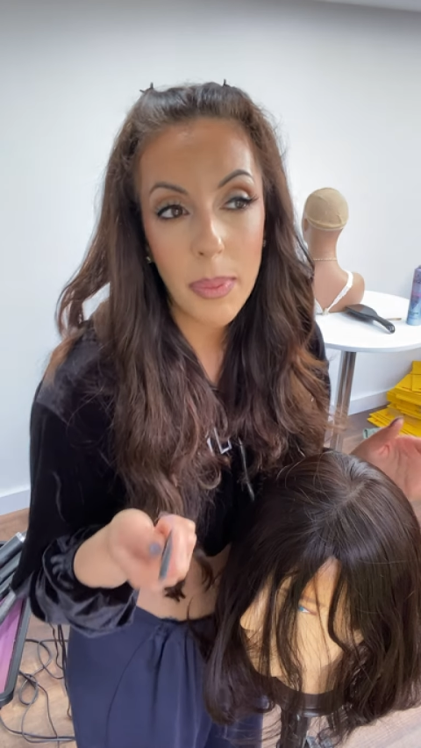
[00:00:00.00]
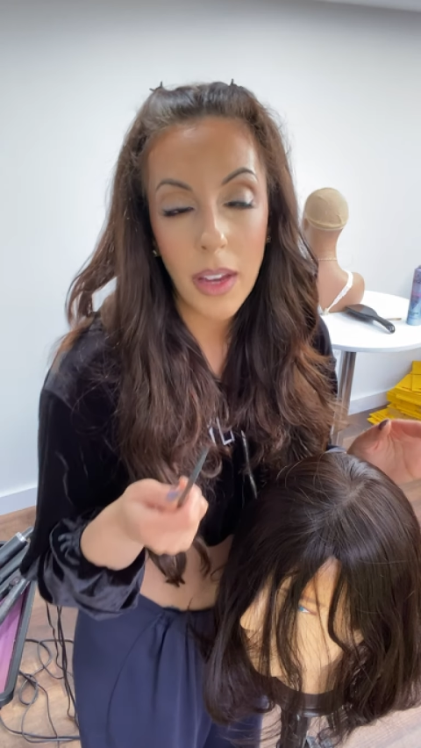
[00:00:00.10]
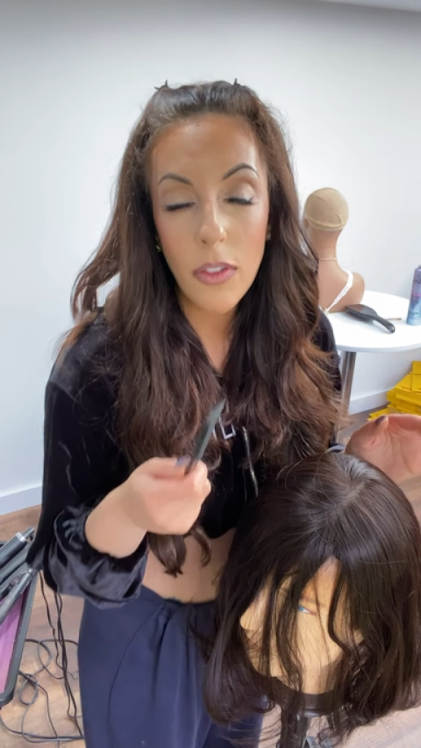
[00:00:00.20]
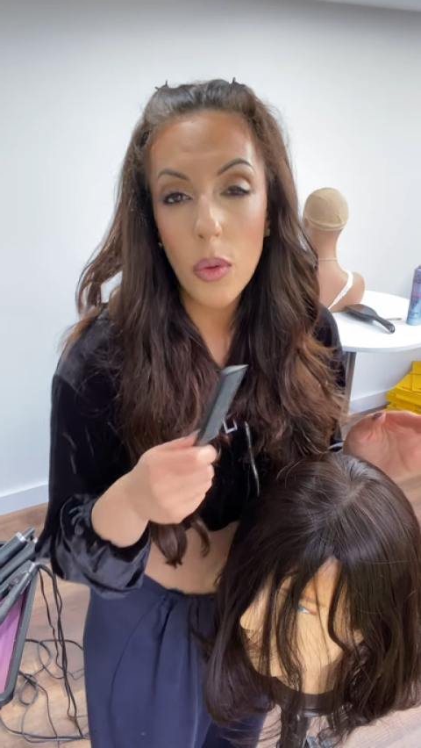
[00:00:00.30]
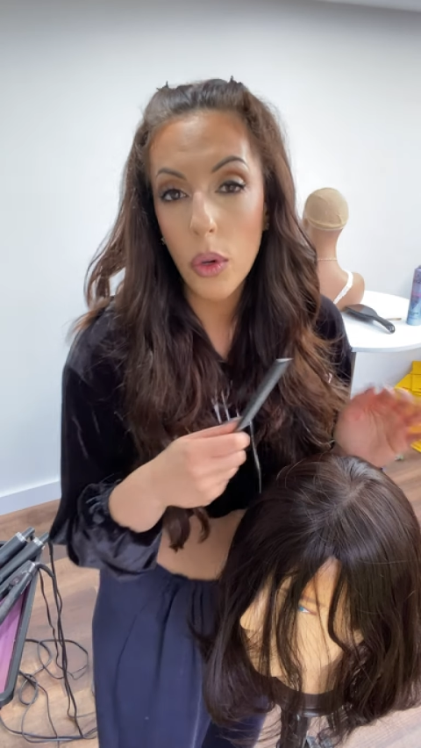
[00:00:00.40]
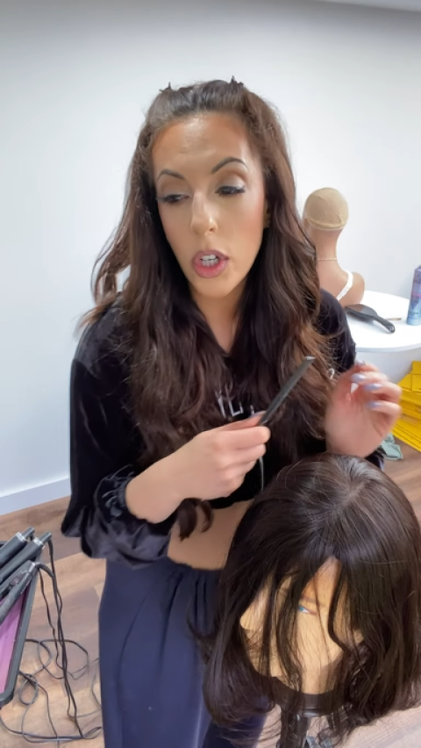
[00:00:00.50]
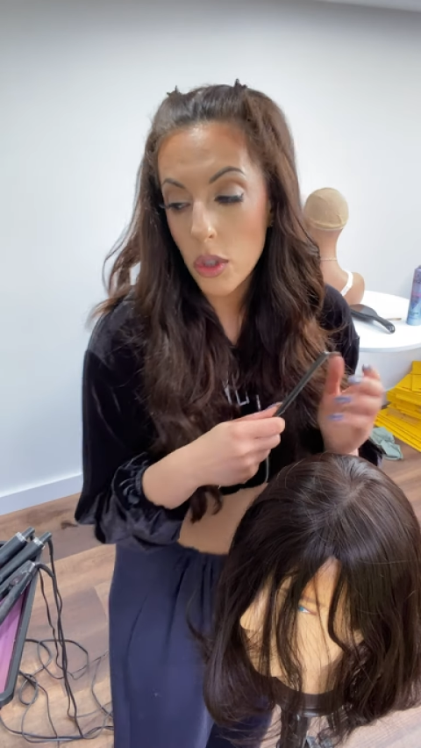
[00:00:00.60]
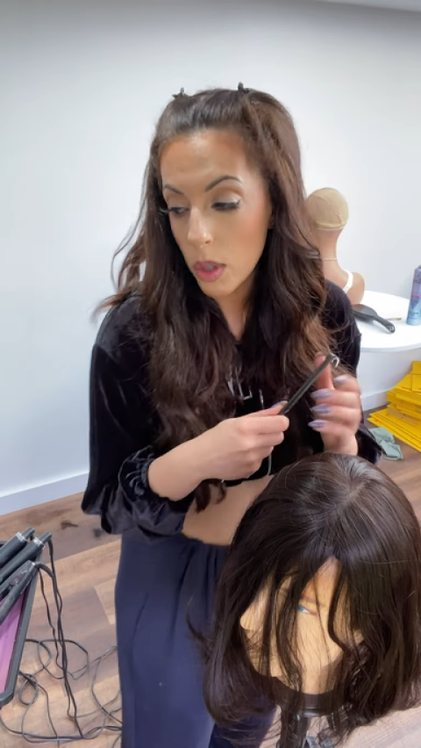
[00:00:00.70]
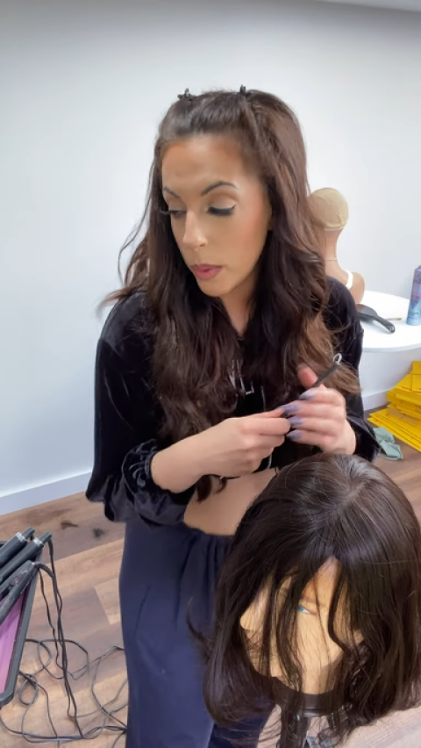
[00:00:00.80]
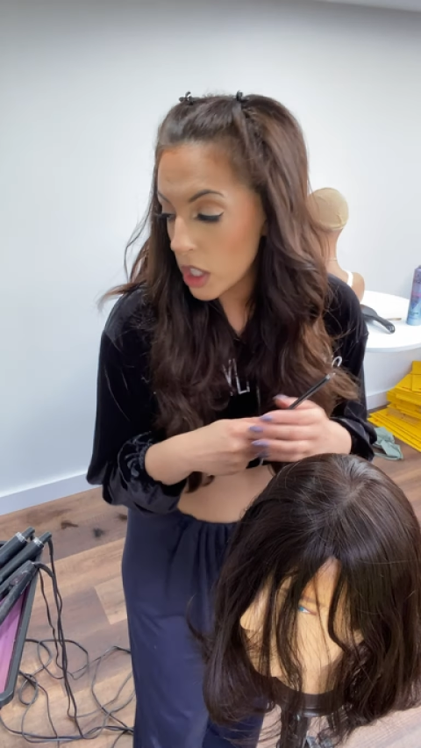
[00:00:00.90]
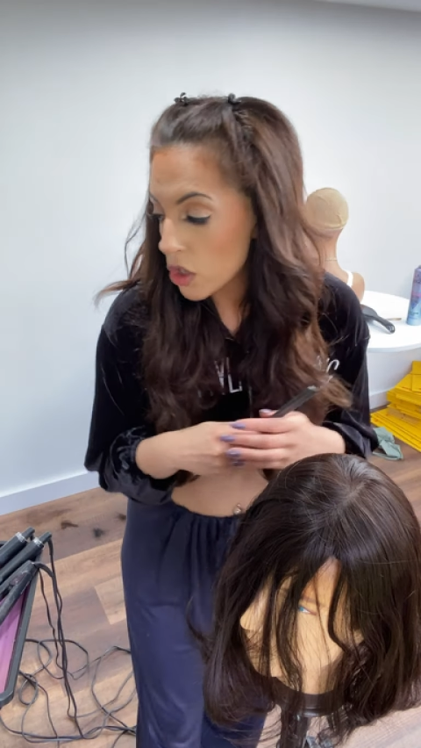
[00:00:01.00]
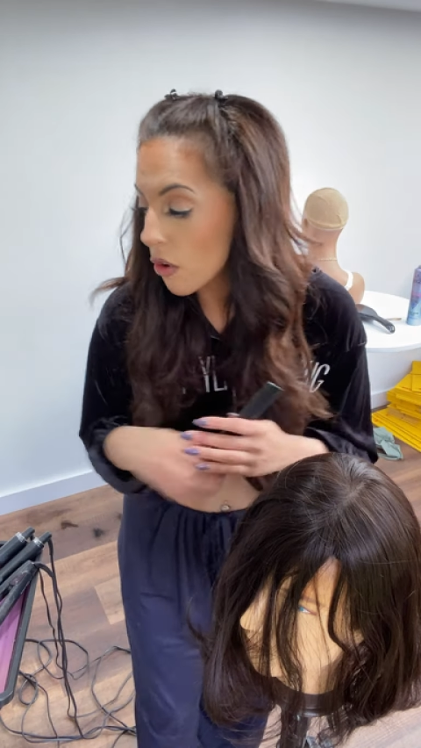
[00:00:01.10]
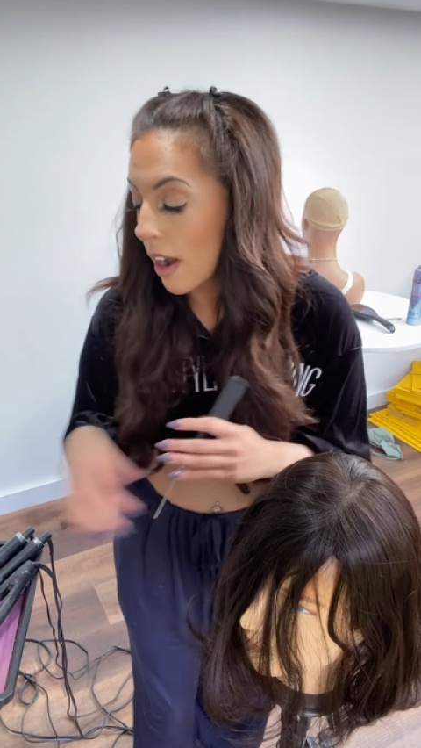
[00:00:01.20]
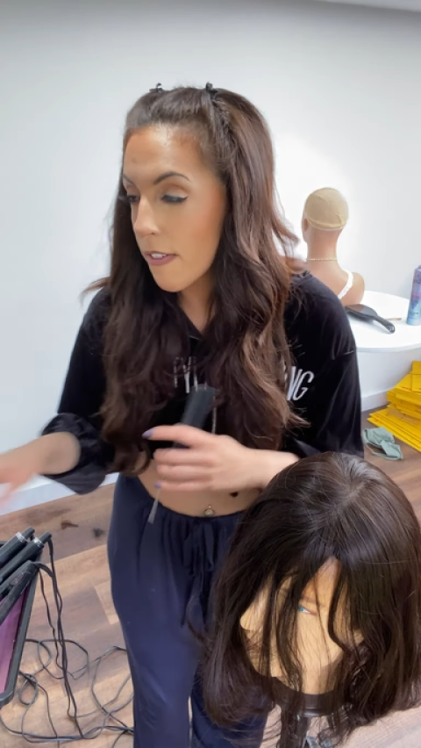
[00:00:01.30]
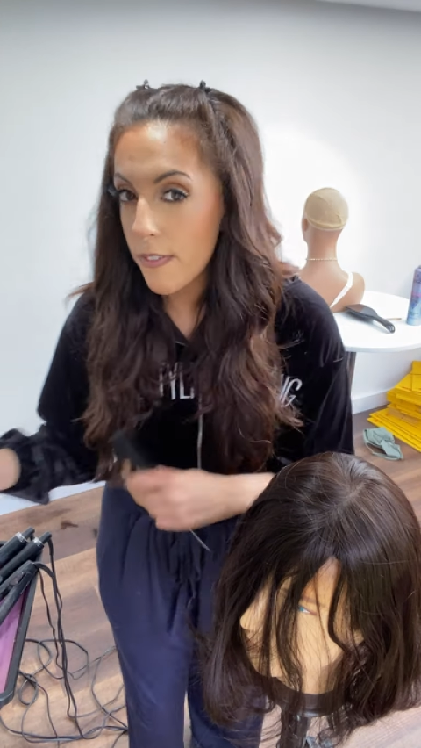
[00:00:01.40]
But if you want to do it when it's
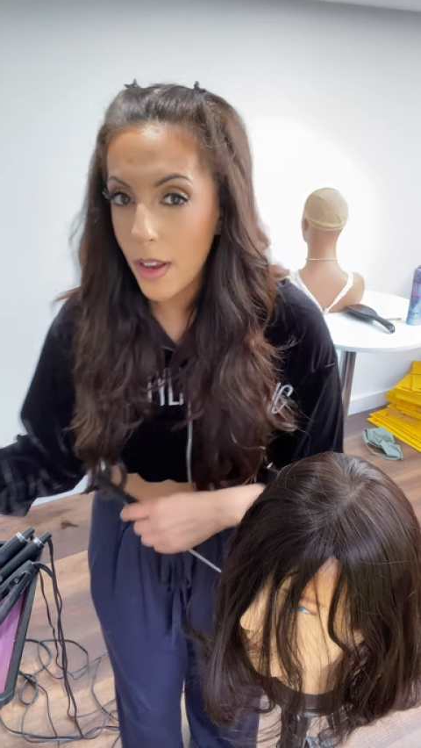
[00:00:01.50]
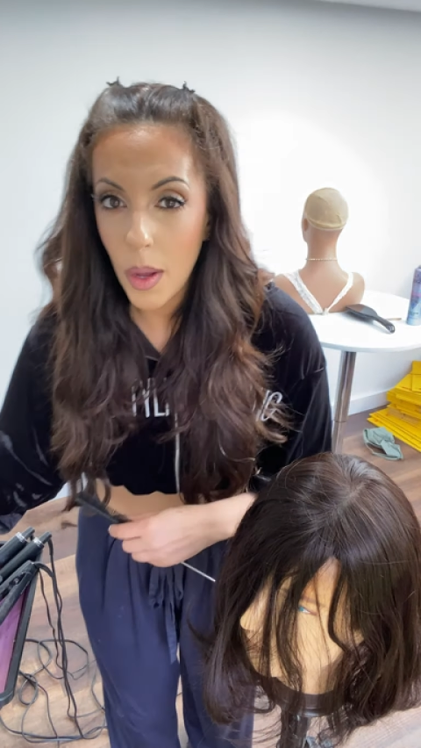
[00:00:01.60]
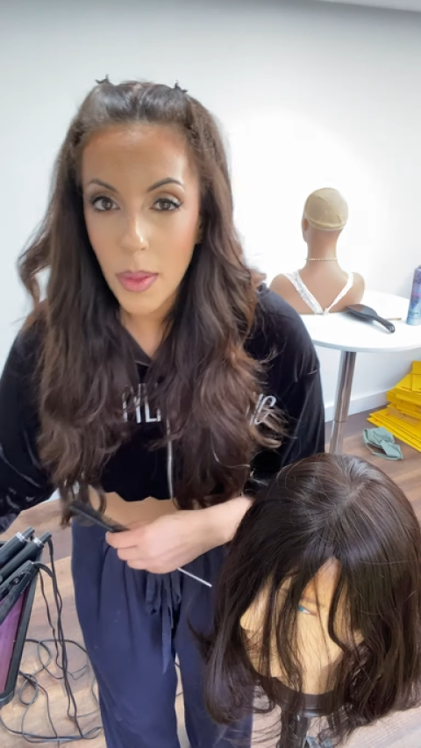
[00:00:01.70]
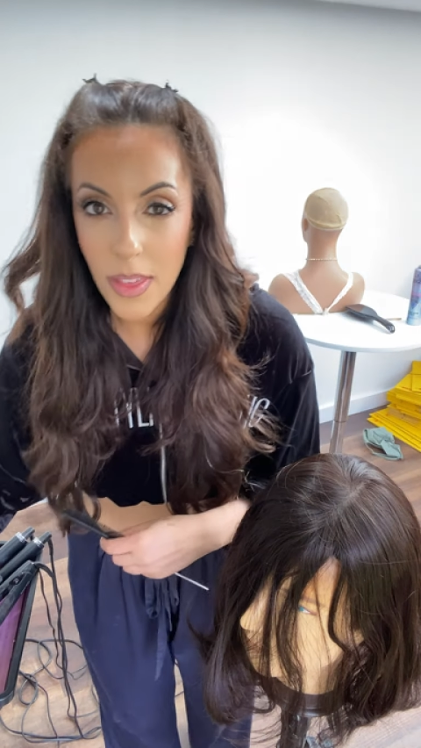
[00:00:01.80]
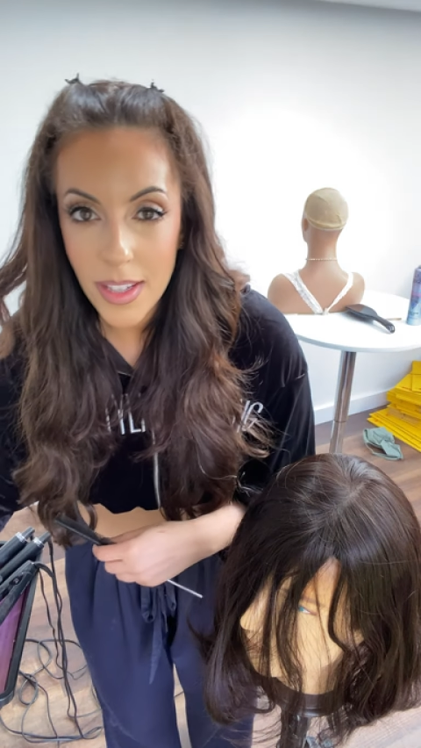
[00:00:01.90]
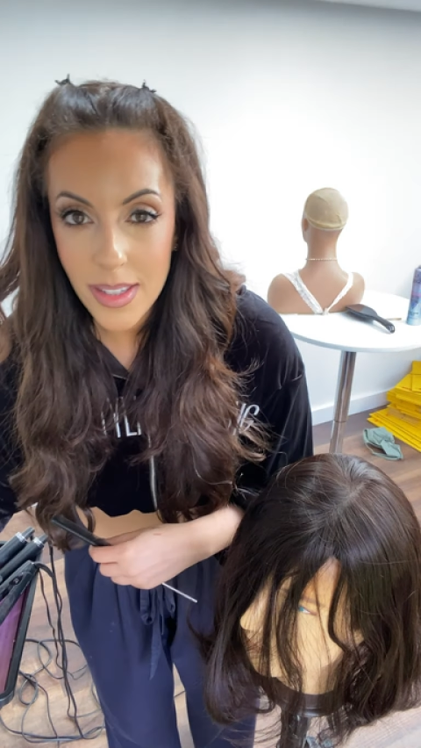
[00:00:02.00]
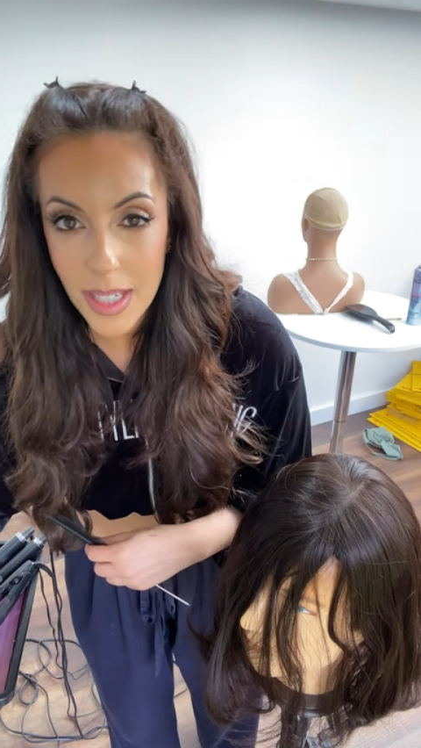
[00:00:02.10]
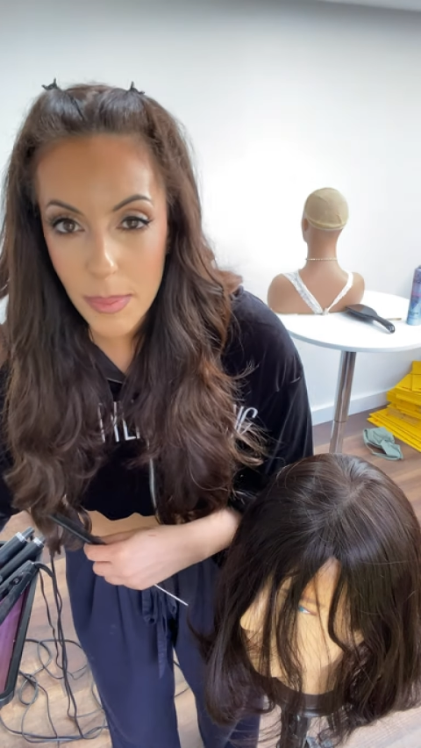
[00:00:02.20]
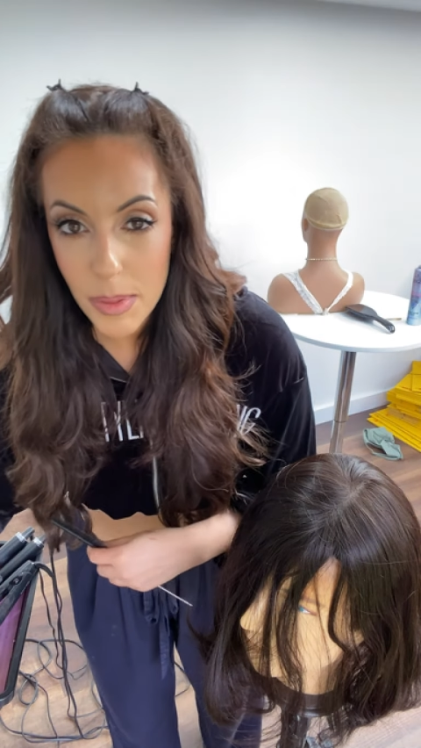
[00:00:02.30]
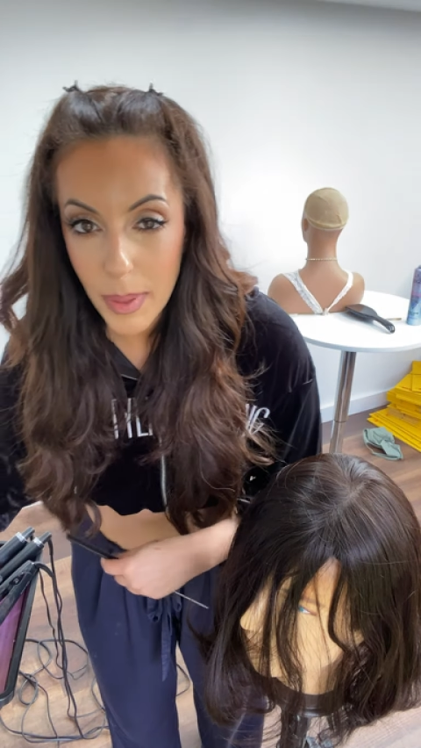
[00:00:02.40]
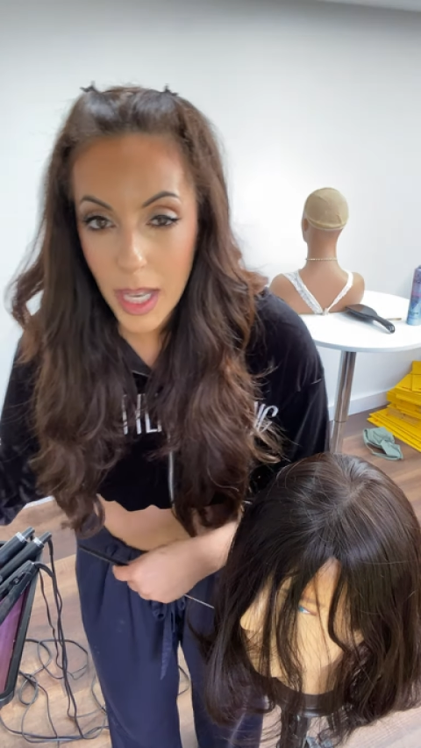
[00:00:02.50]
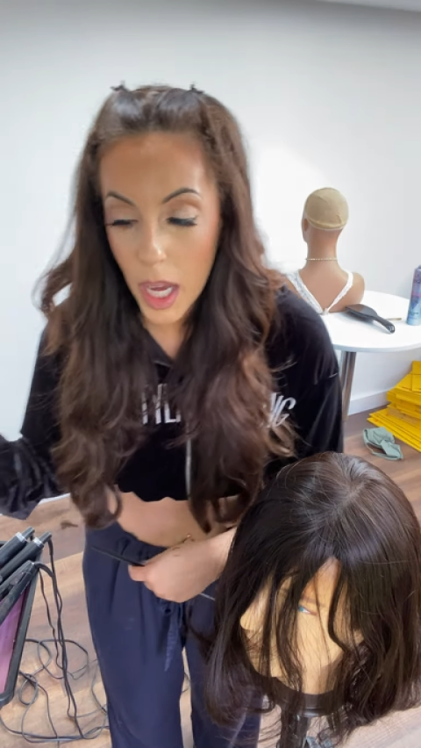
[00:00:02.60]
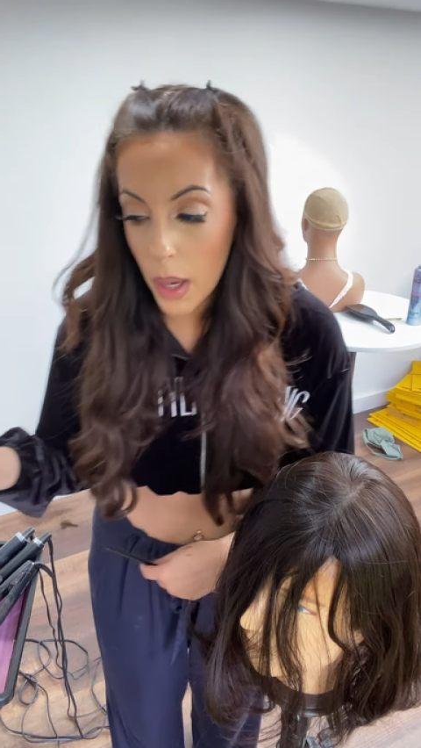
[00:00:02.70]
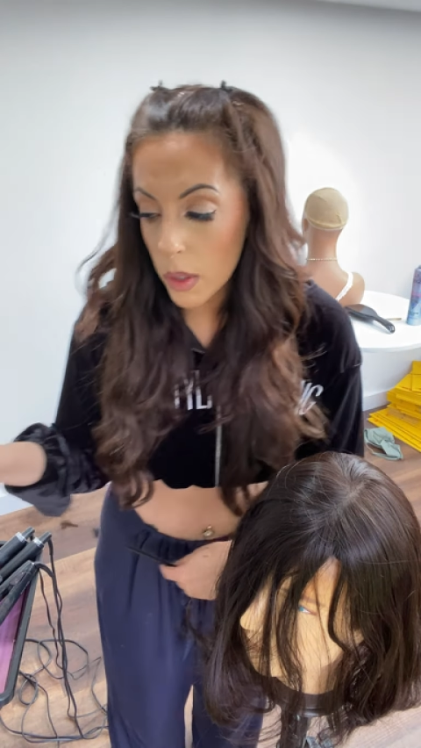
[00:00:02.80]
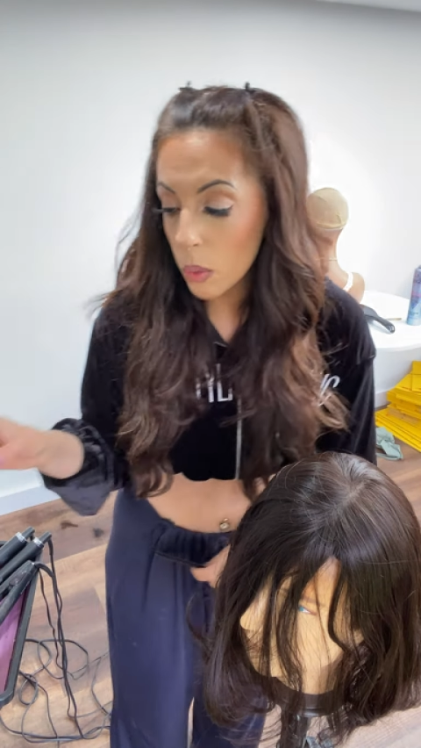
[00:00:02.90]
dry, follow the steps below.